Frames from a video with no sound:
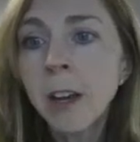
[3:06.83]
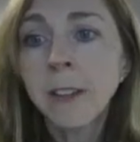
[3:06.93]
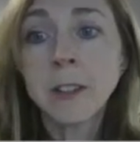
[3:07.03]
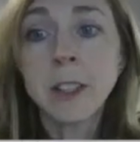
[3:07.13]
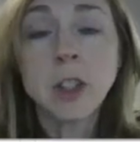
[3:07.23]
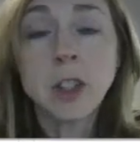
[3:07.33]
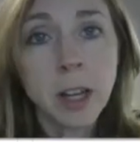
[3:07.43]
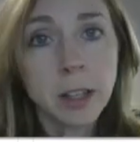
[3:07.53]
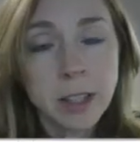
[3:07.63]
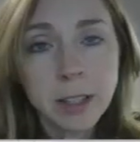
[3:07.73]
There's a
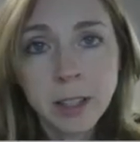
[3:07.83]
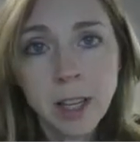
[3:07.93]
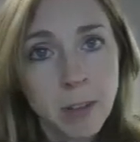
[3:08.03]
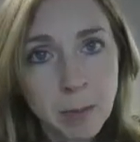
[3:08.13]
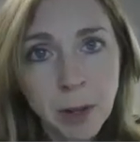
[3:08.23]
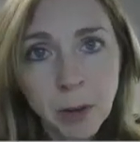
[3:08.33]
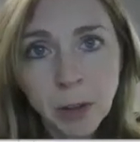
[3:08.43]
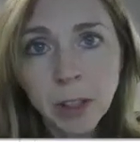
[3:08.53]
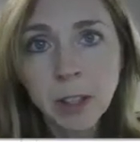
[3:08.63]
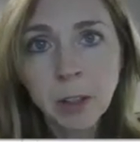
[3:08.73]
checklist I've
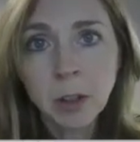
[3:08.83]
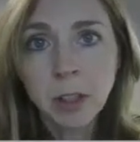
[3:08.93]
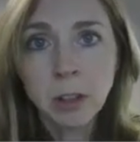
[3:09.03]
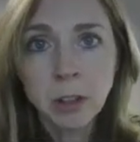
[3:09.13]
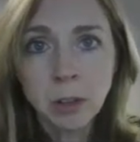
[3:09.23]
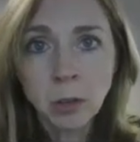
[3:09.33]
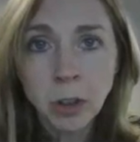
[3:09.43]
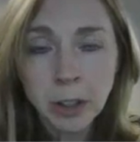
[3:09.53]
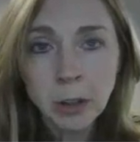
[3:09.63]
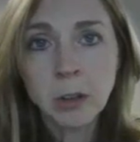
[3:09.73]
uploaded that you could
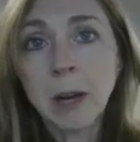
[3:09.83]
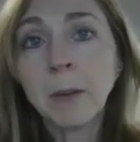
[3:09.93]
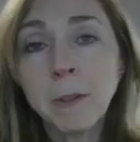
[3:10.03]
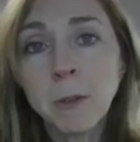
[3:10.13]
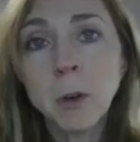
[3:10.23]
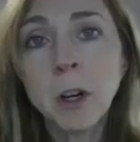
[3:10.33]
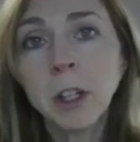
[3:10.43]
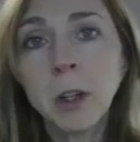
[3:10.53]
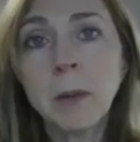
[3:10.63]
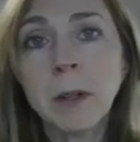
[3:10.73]
look through that before
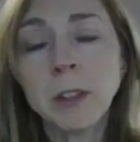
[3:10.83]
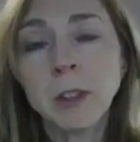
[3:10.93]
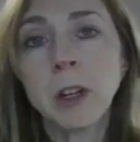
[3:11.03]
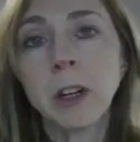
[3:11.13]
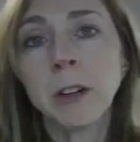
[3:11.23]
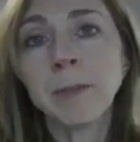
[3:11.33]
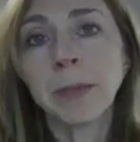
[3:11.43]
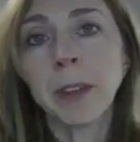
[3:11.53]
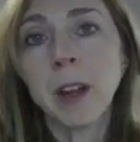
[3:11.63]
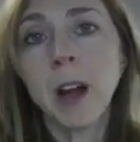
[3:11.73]
you build your
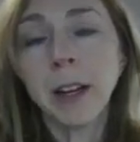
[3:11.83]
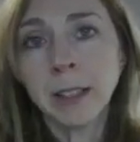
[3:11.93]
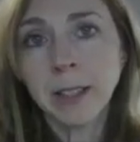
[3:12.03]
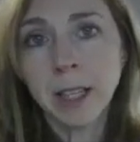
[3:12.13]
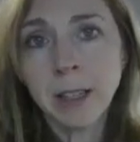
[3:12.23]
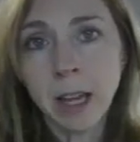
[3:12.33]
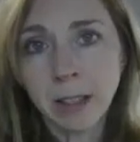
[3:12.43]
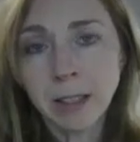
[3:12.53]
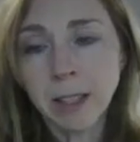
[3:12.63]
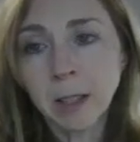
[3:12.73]
audience
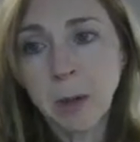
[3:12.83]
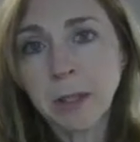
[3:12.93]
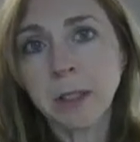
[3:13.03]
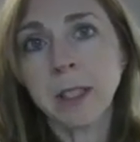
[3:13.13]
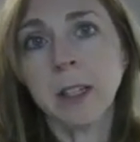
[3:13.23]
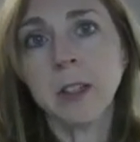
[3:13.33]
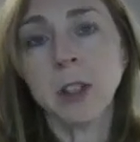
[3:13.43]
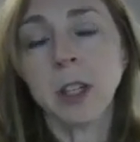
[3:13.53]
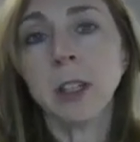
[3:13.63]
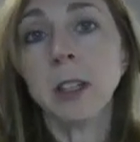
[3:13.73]
analysis
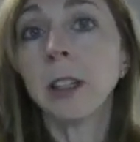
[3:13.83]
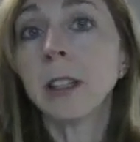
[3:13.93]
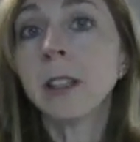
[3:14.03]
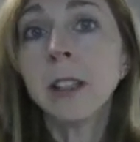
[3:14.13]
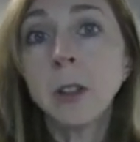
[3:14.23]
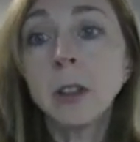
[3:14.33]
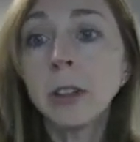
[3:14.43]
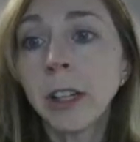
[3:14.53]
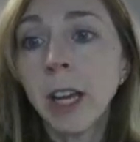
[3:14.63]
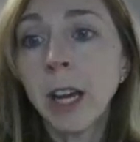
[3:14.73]
presentation, and then continue to
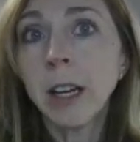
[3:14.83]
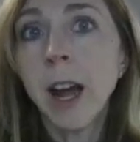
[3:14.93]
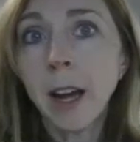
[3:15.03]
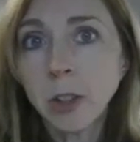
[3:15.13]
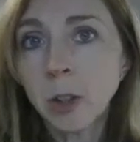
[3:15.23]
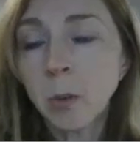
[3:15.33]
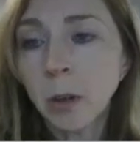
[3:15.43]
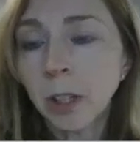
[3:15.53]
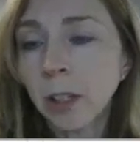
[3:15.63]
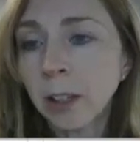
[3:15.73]
look at it as you're
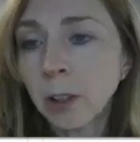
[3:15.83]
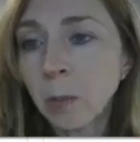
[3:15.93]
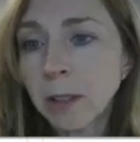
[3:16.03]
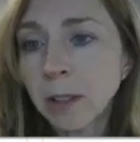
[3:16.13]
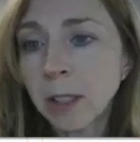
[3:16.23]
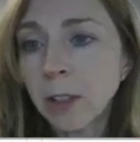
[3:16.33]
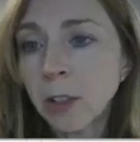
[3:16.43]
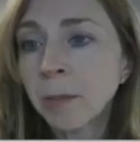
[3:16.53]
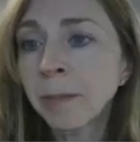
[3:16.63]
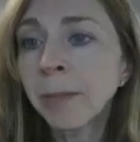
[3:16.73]
working on your
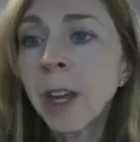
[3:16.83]
presentation.